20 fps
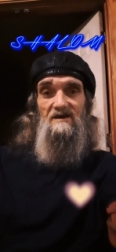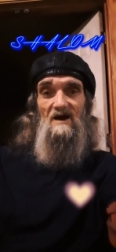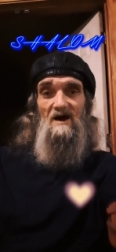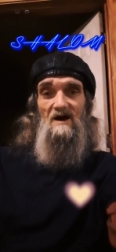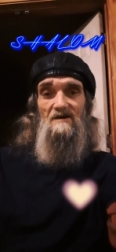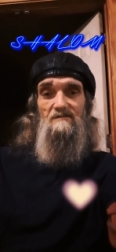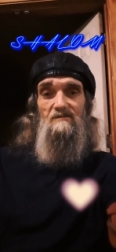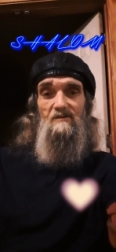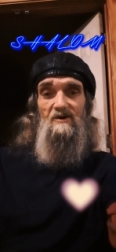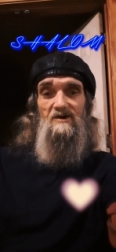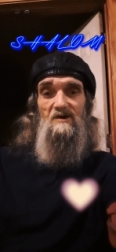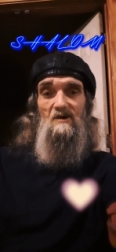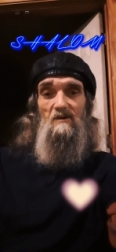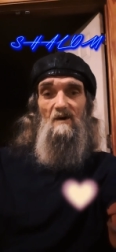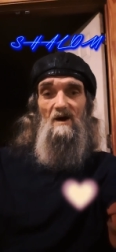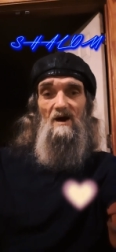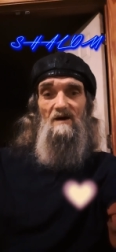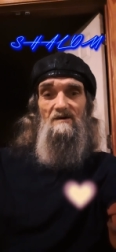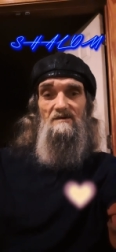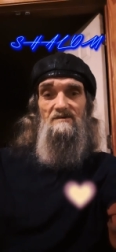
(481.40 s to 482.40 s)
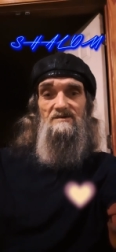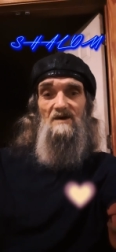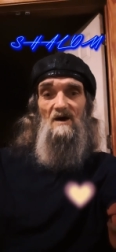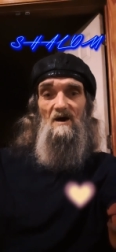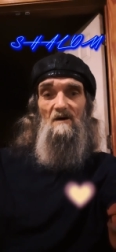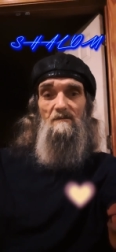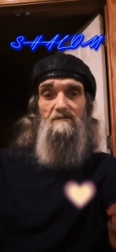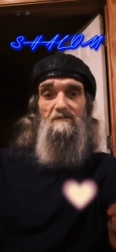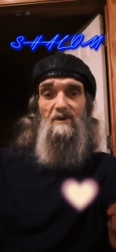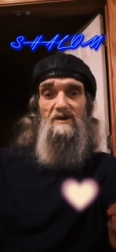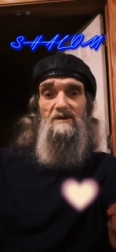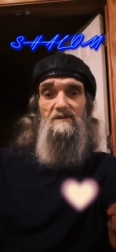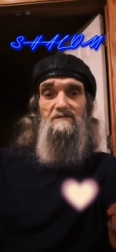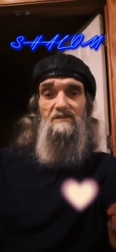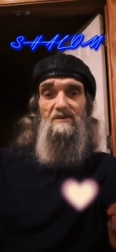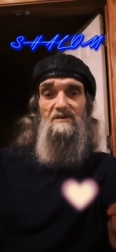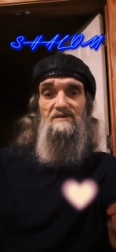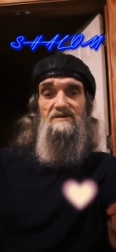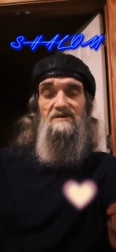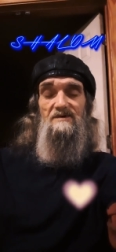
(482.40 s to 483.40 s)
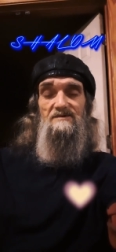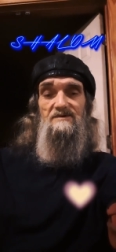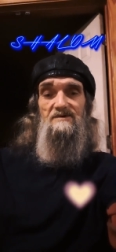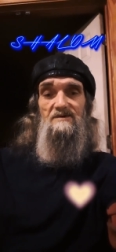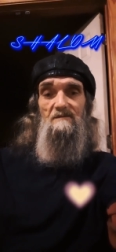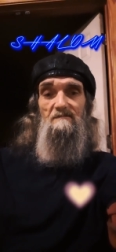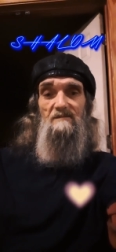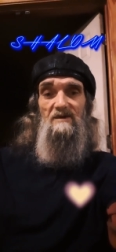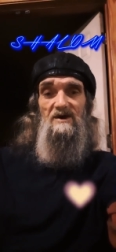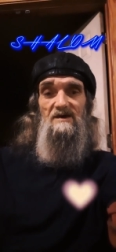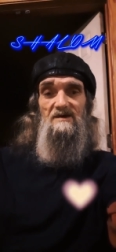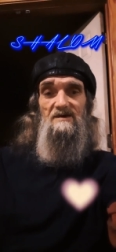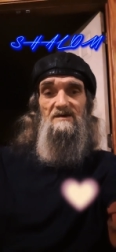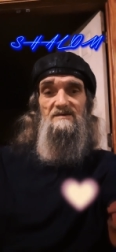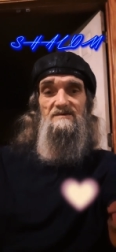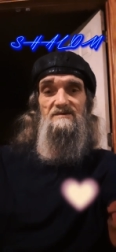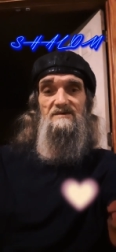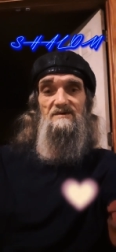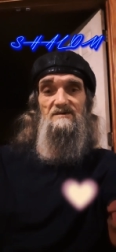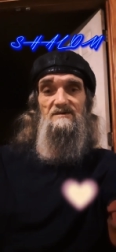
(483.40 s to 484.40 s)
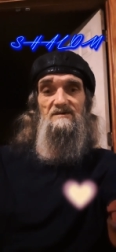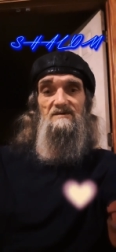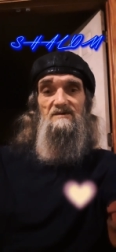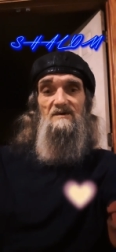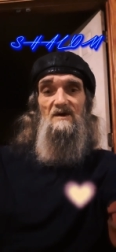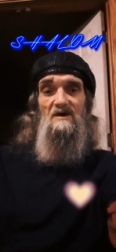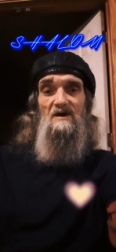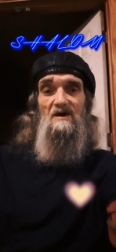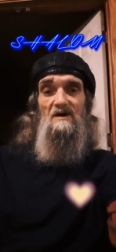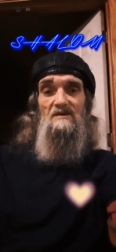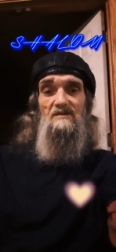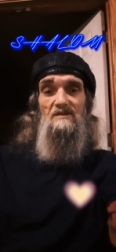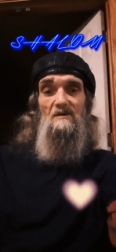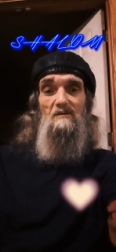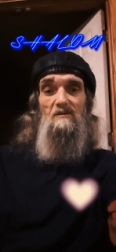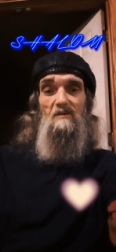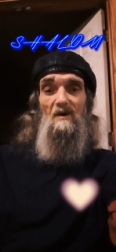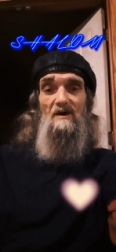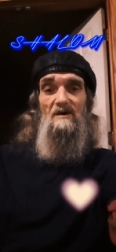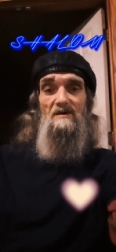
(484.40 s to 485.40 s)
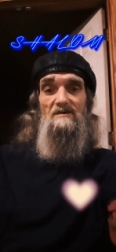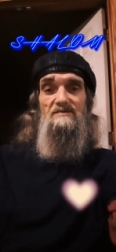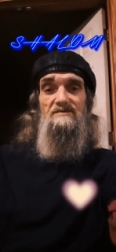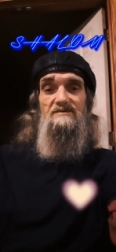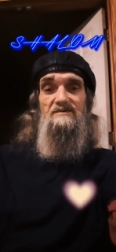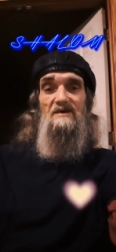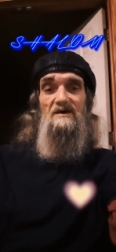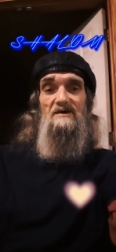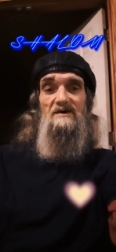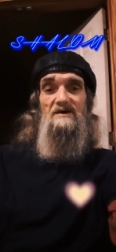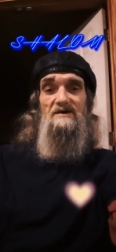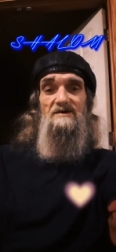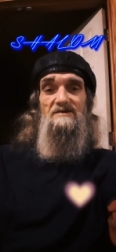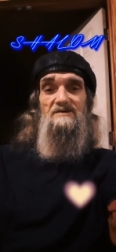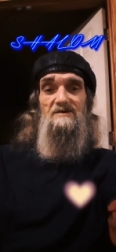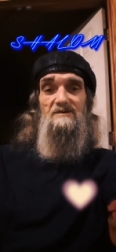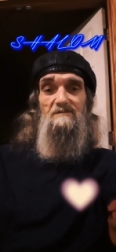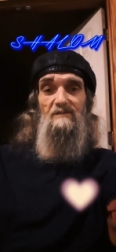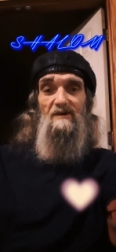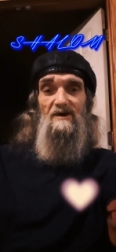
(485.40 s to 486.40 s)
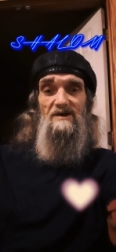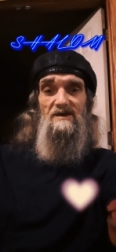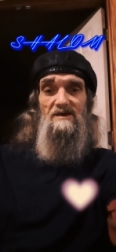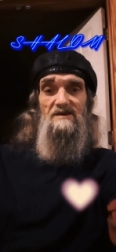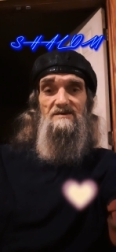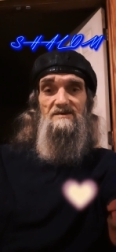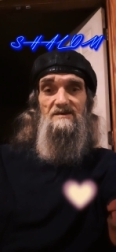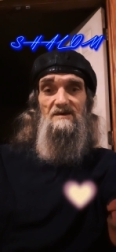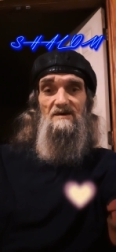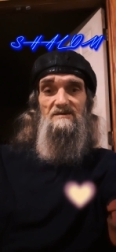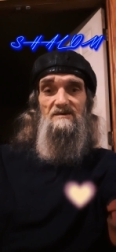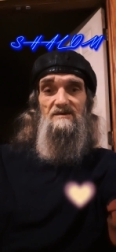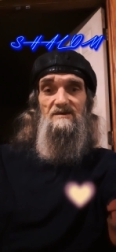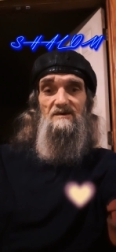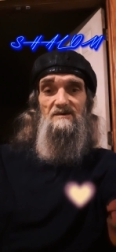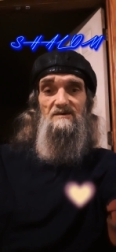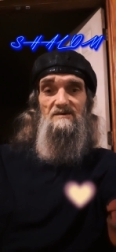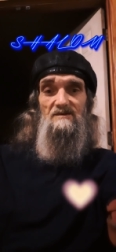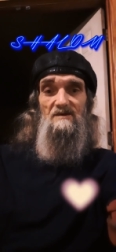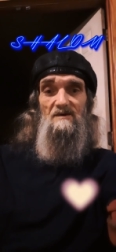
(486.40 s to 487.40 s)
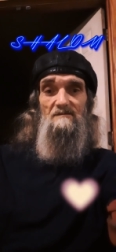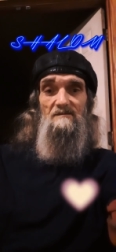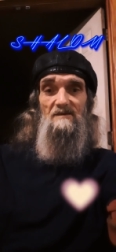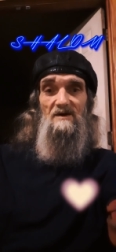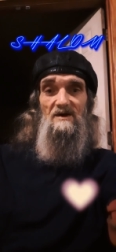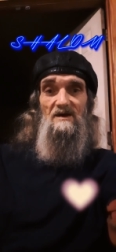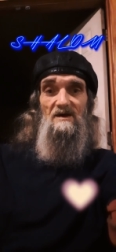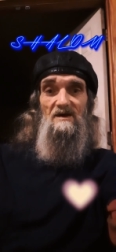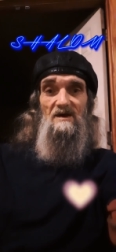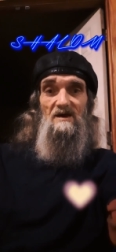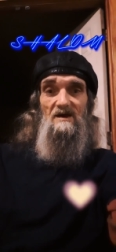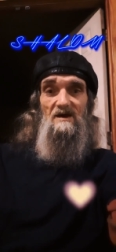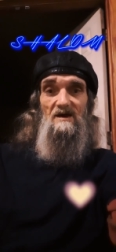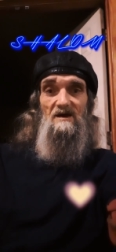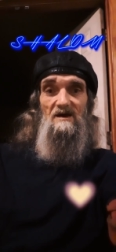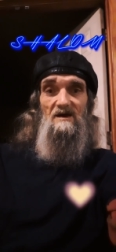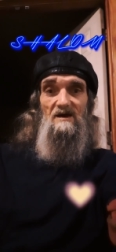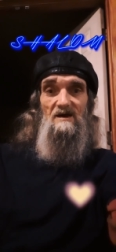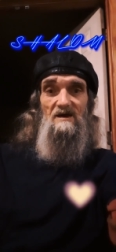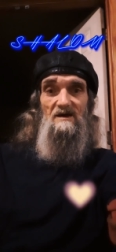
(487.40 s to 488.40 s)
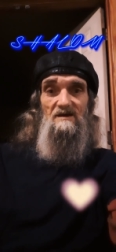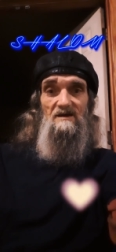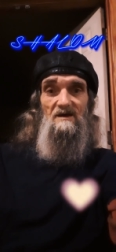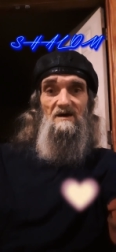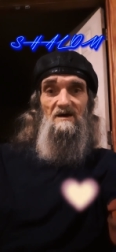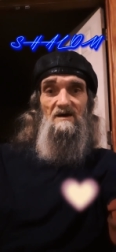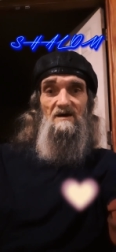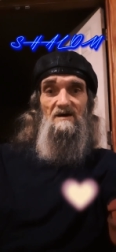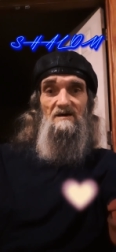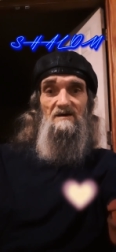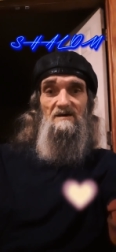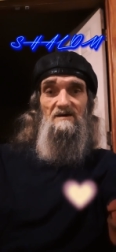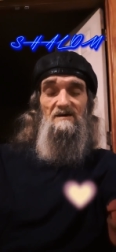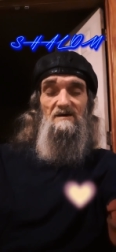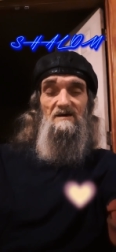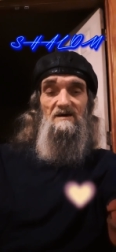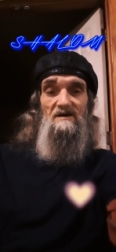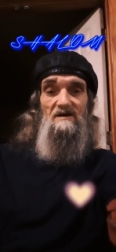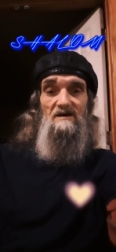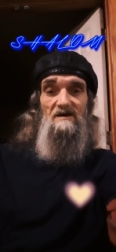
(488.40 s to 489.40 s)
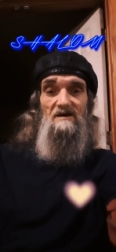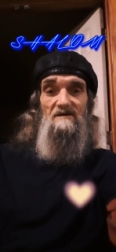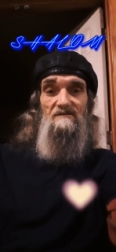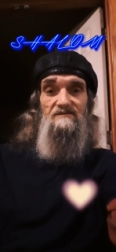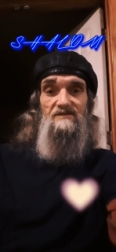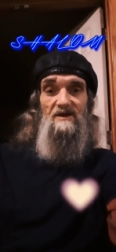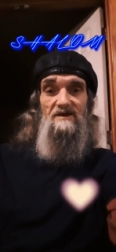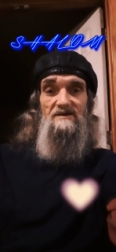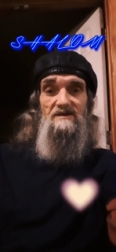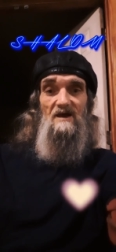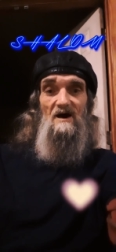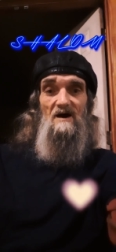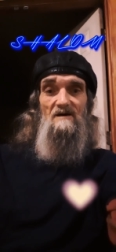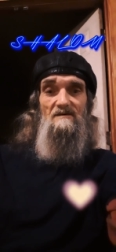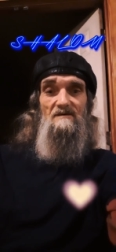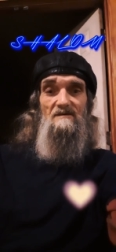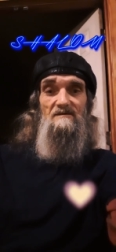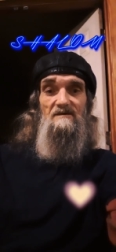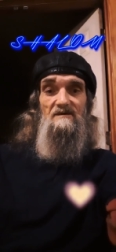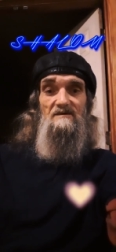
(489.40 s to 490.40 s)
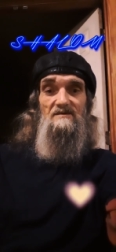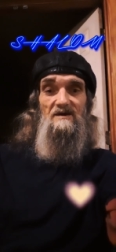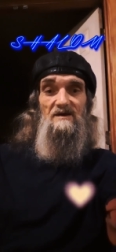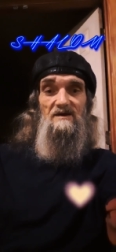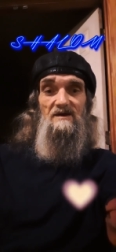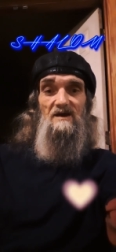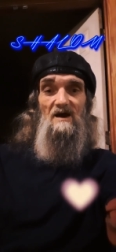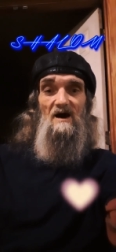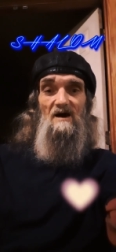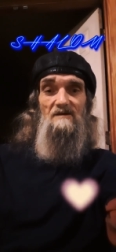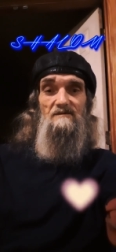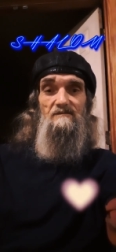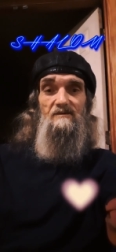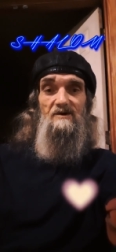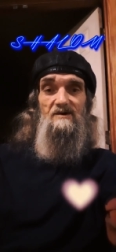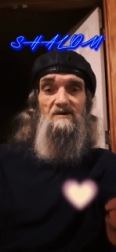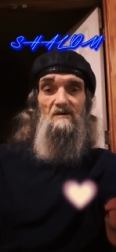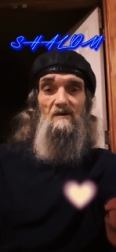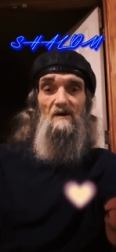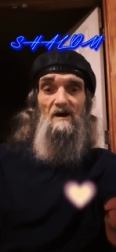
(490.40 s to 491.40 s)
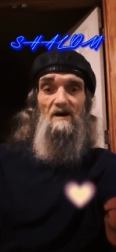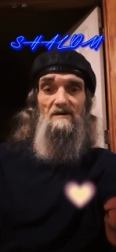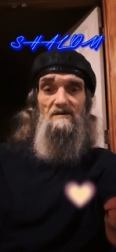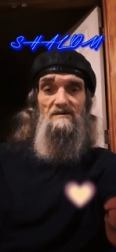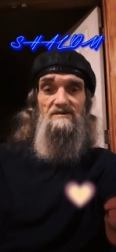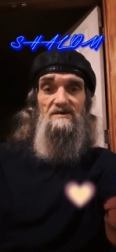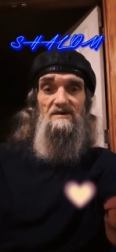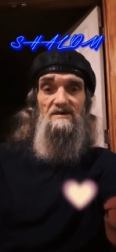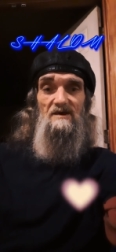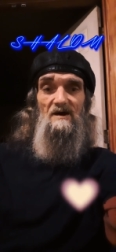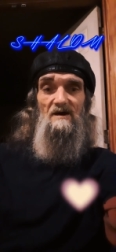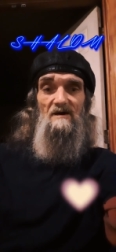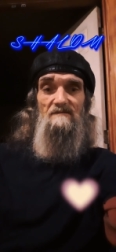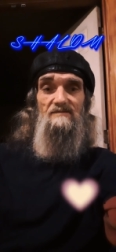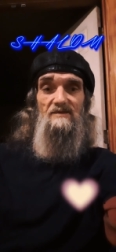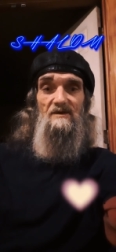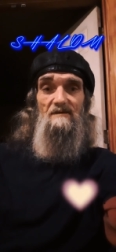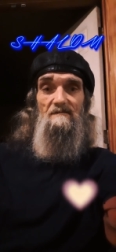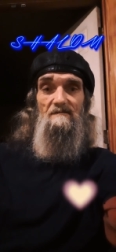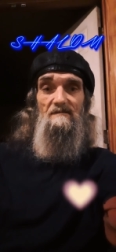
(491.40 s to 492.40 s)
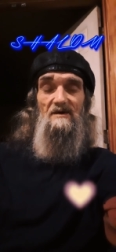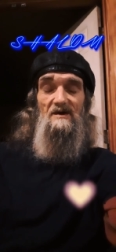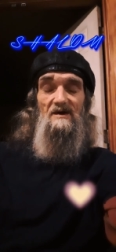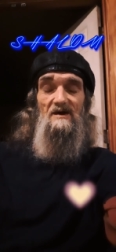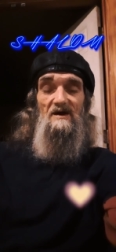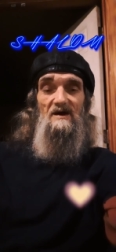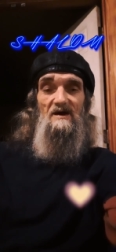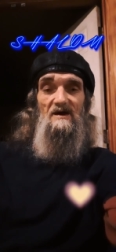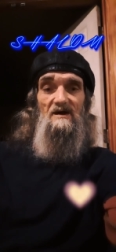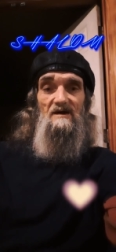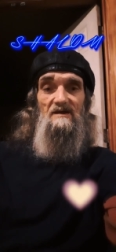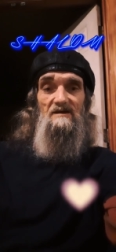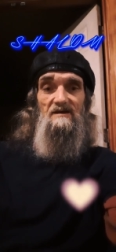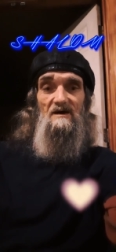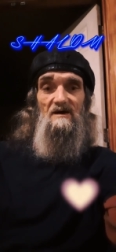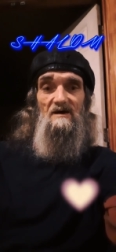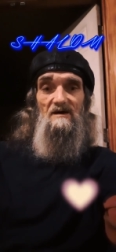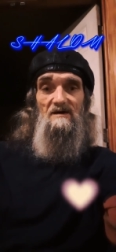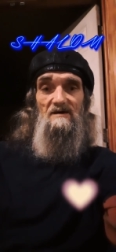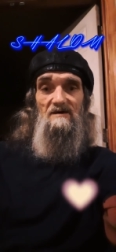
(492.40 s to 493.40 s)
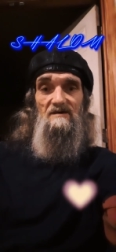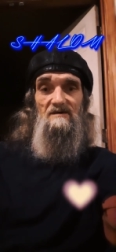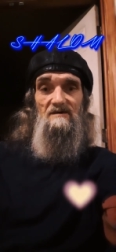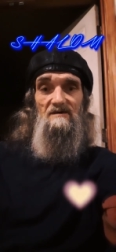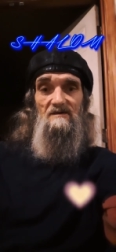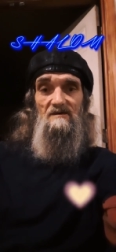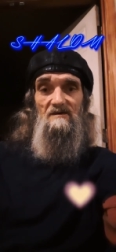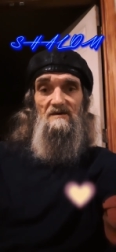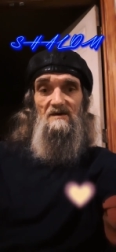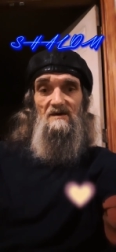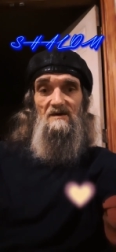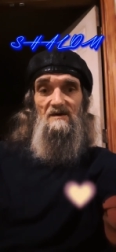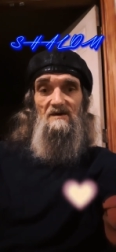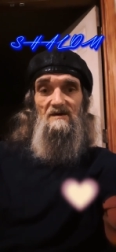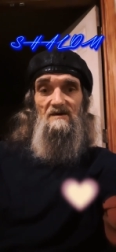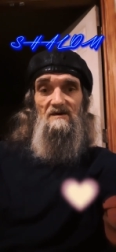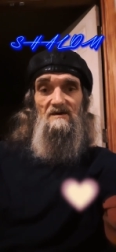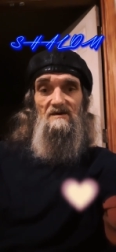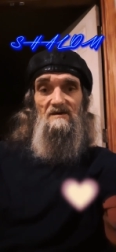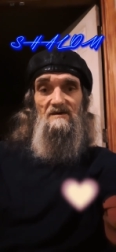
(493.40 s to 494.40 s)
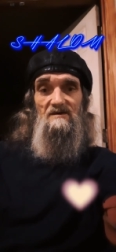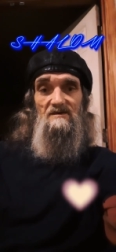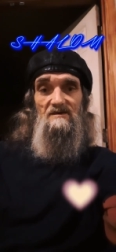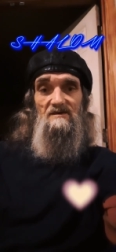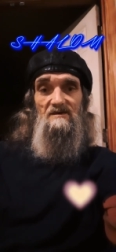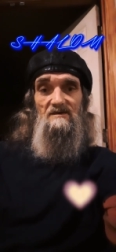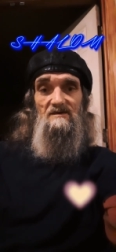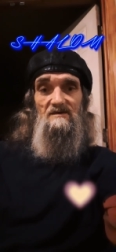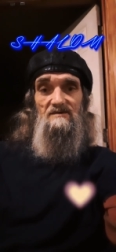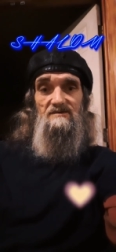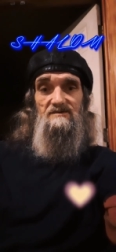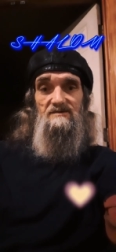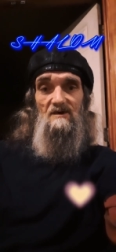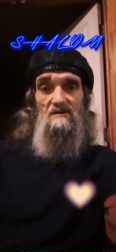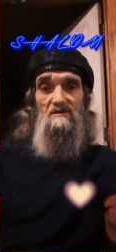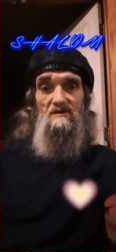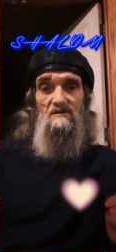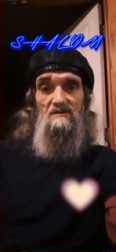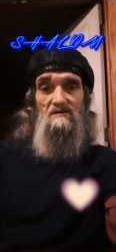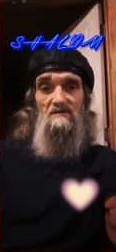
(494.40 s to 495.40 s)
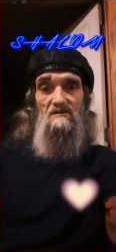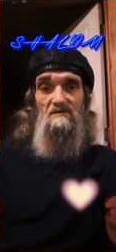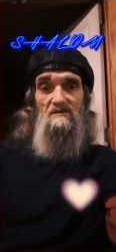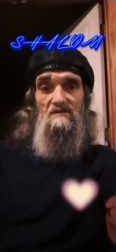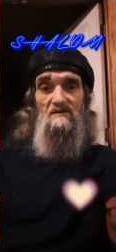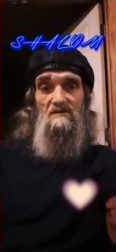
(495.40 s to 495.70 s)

God requires all people to submit unto the words that He speaks unto them, and uh, if they don't, then God requires it of them, and uh, so